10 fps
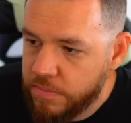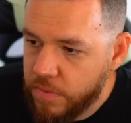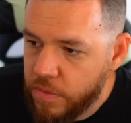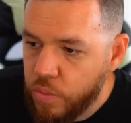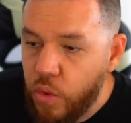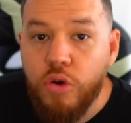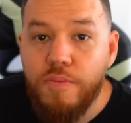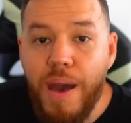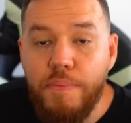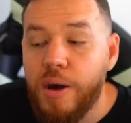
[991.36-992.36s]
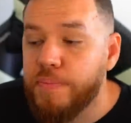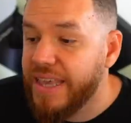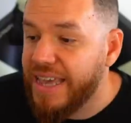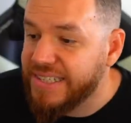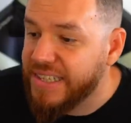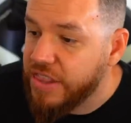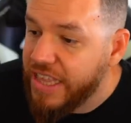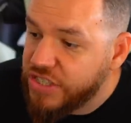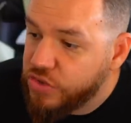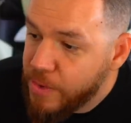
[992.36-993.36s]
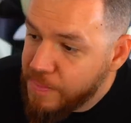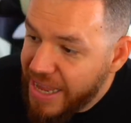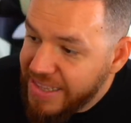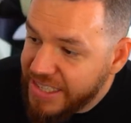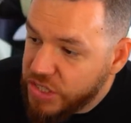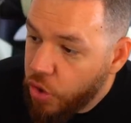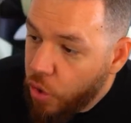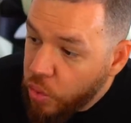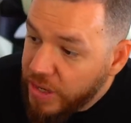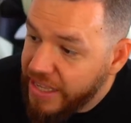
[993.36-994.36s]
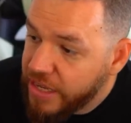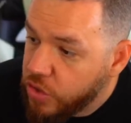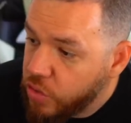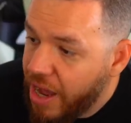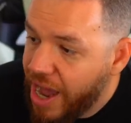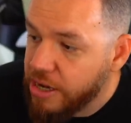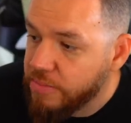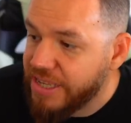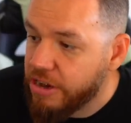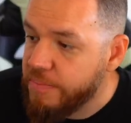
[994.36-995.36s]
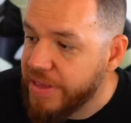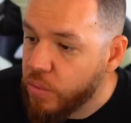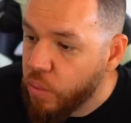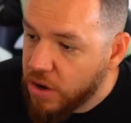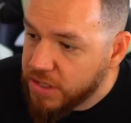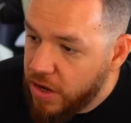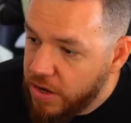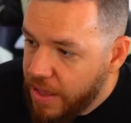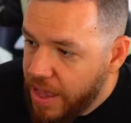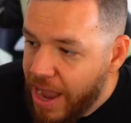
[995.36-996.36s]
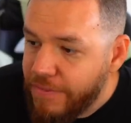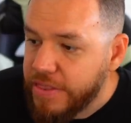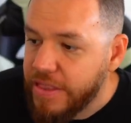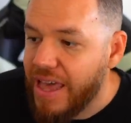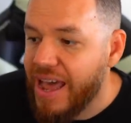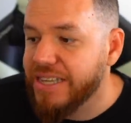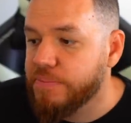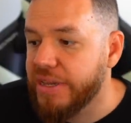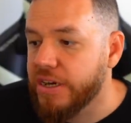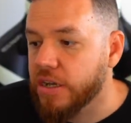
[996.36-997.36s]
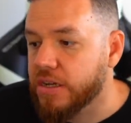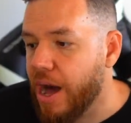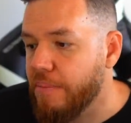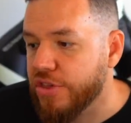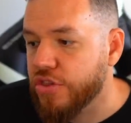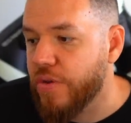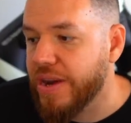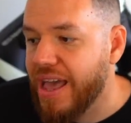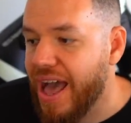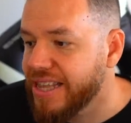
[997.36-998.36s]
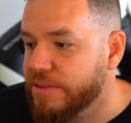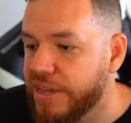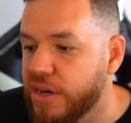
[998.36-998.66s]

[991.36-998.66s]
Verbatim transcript: Roadmap updates, they streamlined it to only include items that are being worked on. Everything that has been accomplished already has been